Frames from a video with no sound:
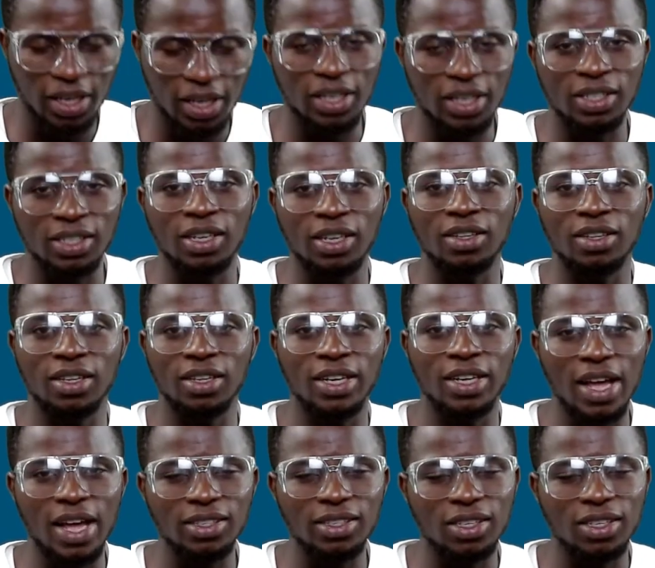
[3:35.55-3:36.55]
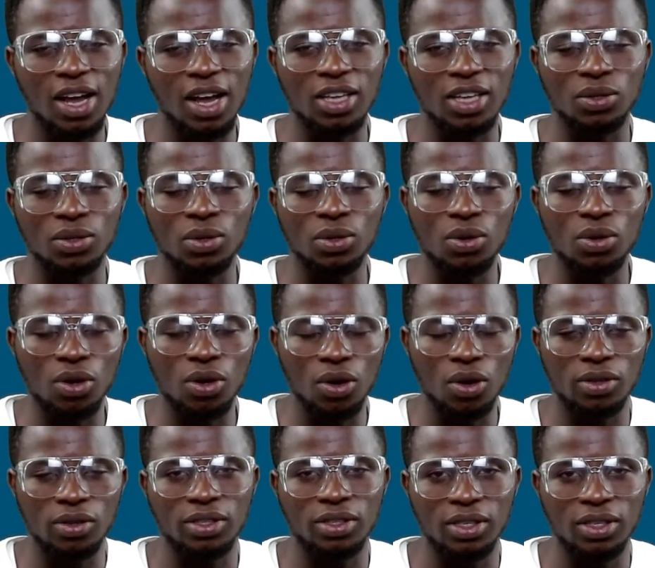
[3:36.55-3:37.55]
In the next class, we will
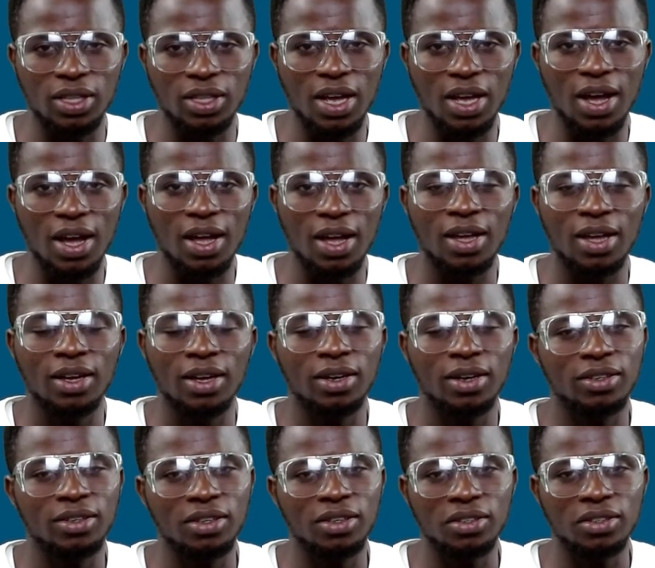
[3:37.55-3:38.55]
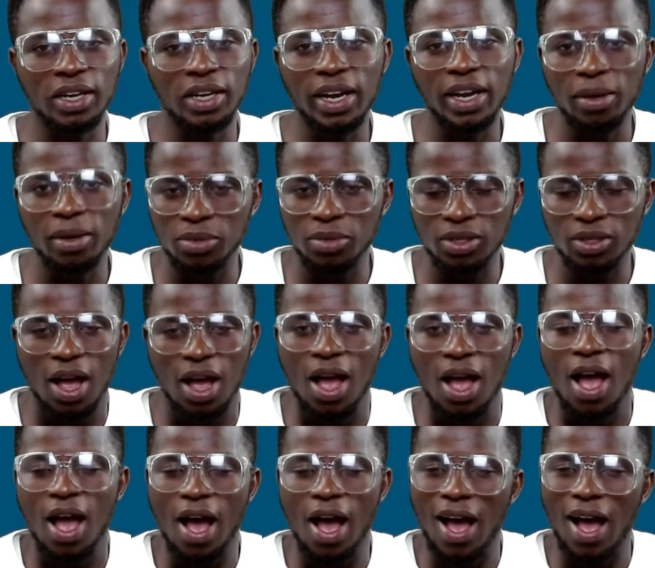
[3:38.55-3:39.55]
consider the terms
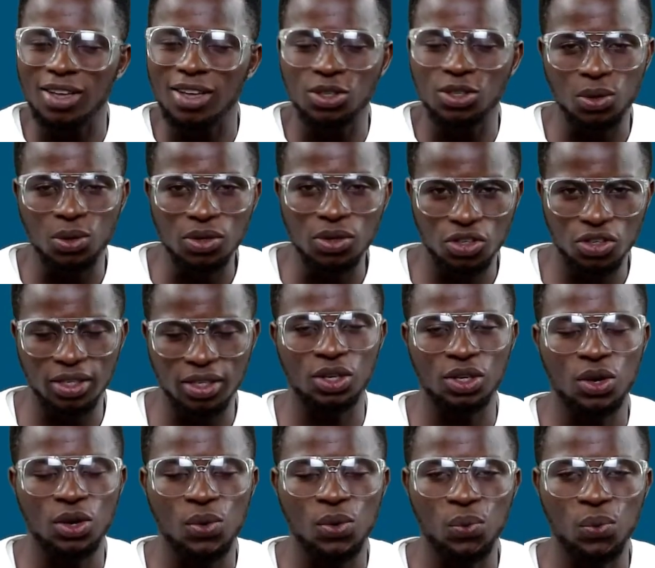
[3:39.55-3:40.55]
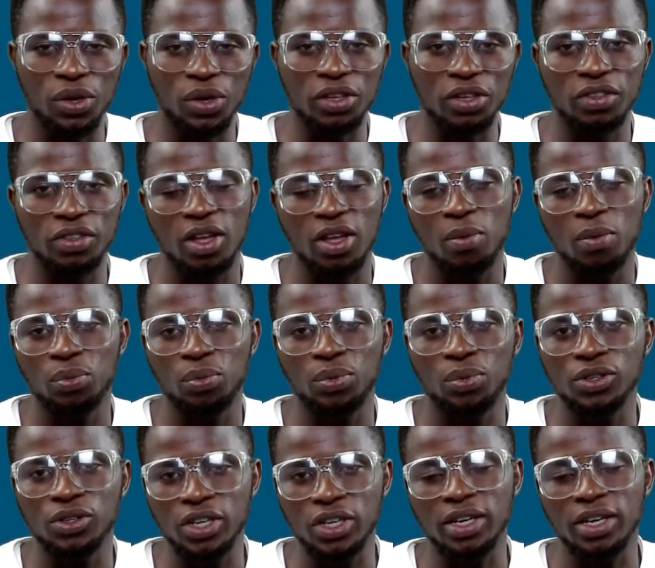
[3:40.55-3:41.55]
associated with
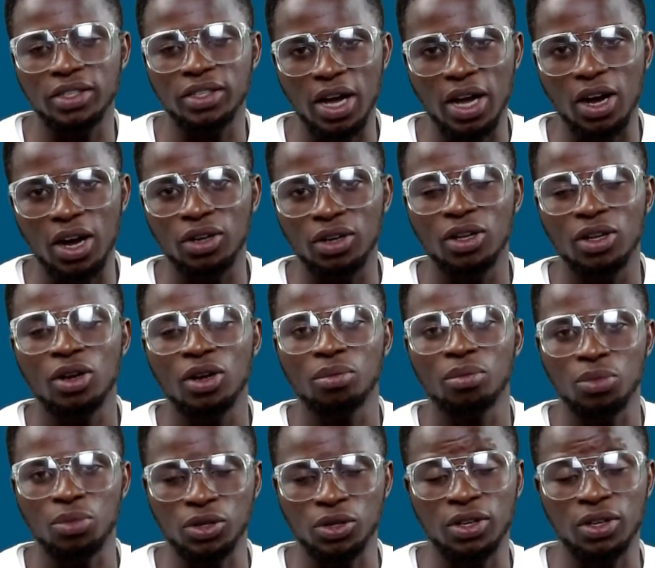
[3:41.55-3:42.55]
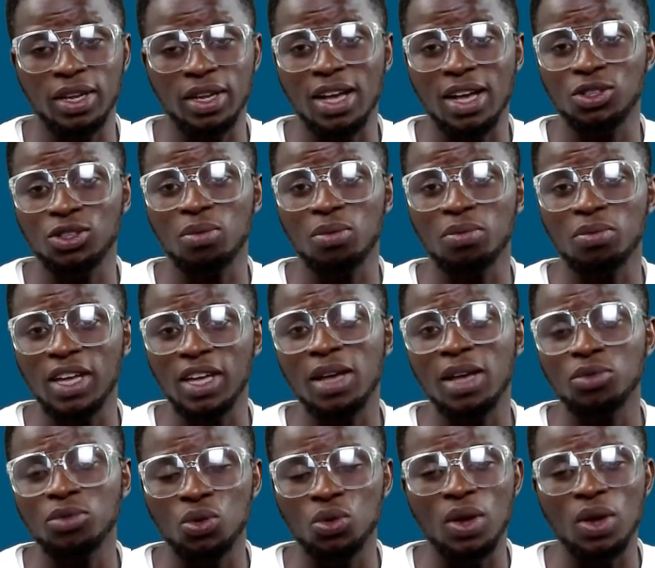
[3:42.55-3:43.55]
projectile motion. There are some
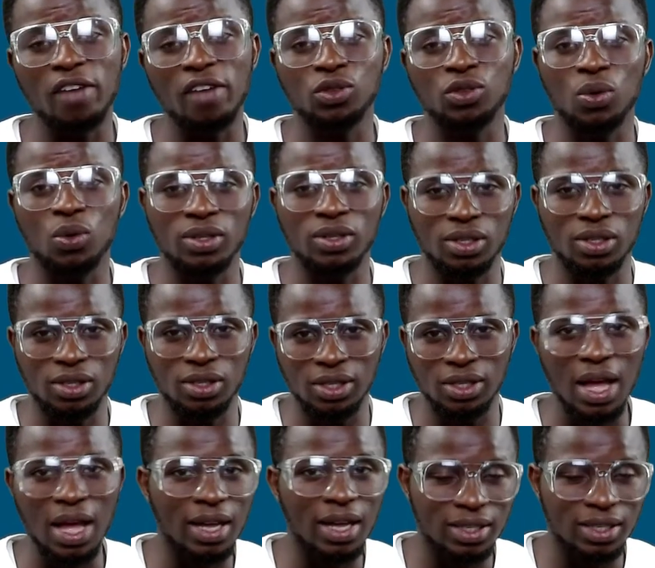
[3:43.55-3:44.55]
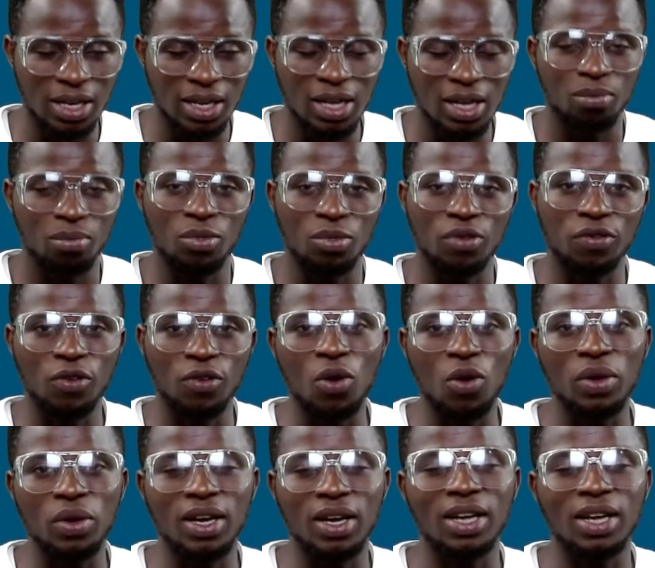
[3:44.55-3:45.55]
terms we have to understand
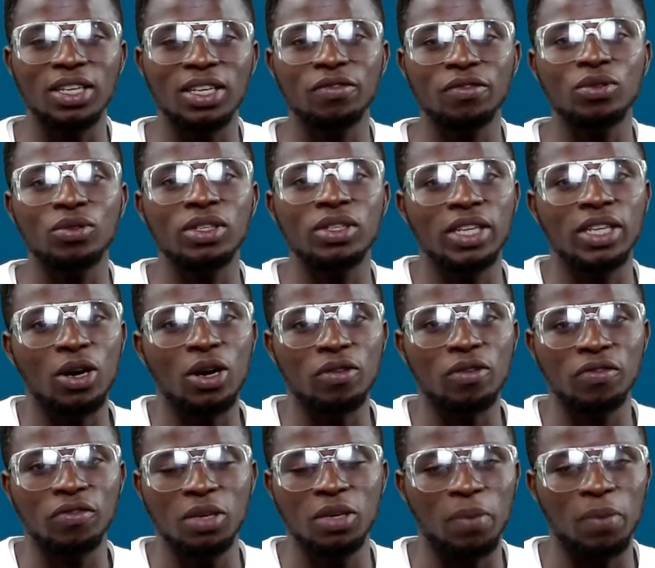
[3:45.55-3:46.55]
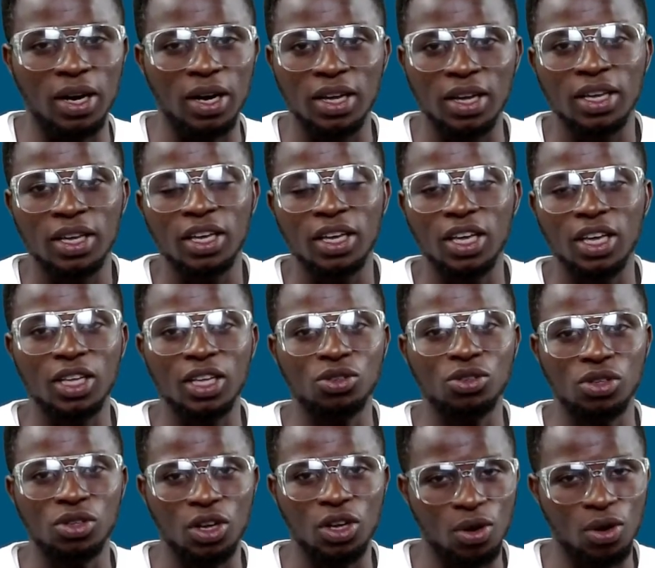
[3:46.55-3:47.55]
before we can even delve deeper
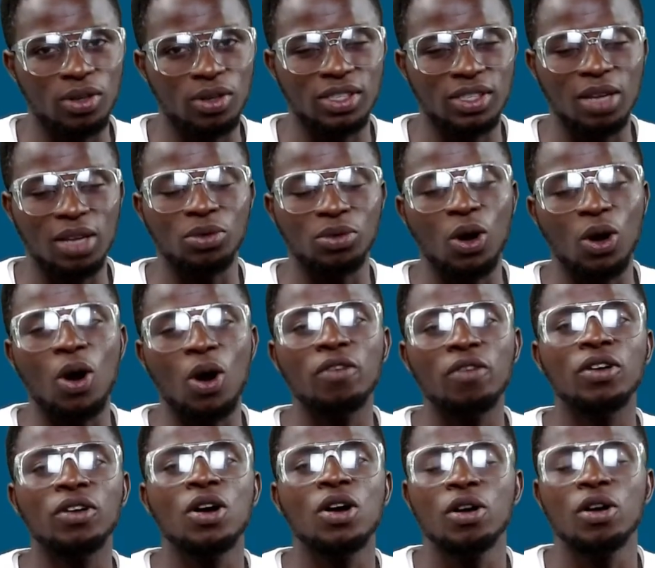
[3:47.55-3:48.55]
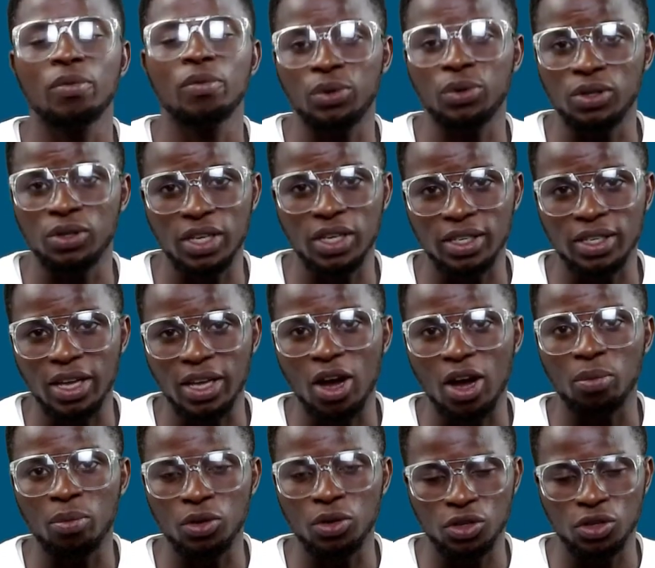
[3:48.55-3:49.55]
into the concept of
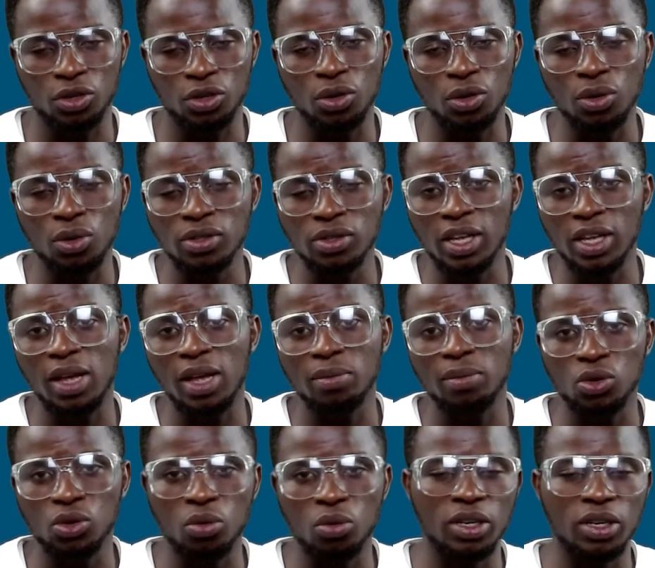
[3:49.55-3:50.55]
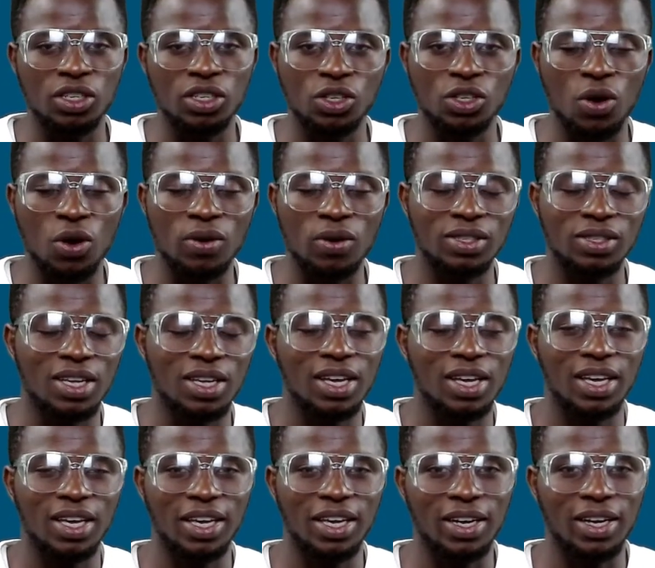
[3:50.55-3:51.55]
projectile motion. Those terms will be discussed
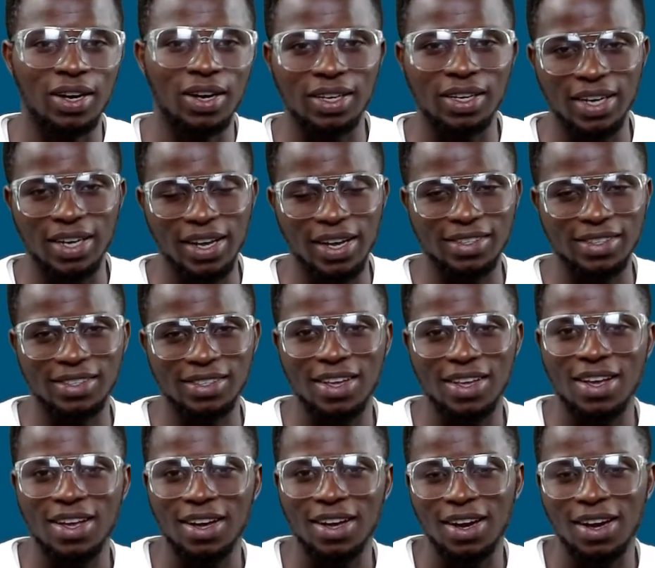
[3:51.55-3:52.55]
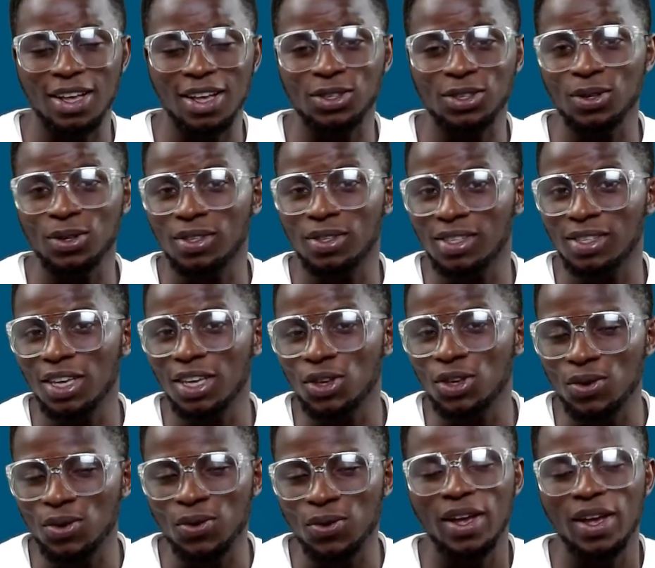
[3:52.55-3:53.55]
in our next class. So
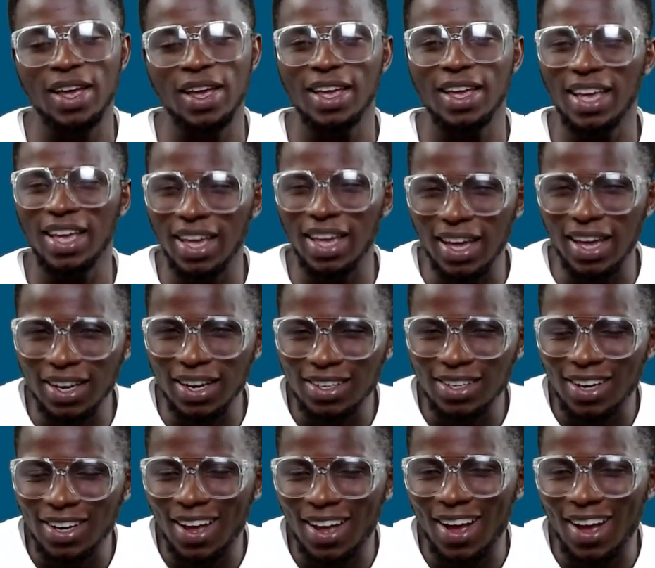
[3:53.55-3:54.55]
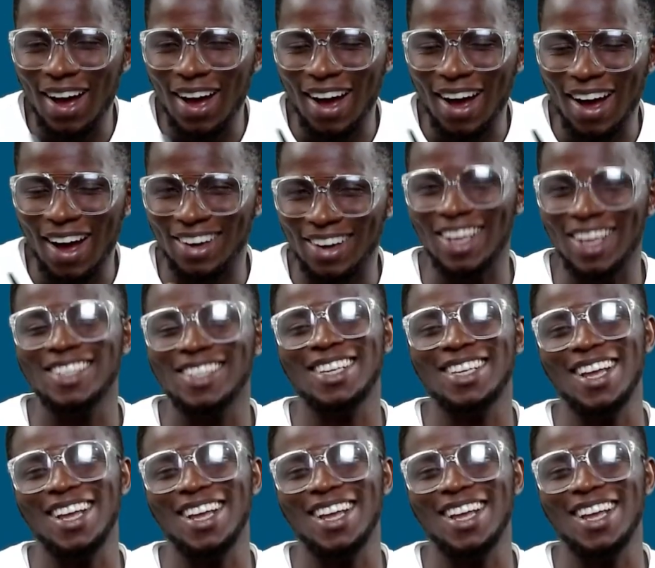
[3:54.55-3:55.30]
see you in our next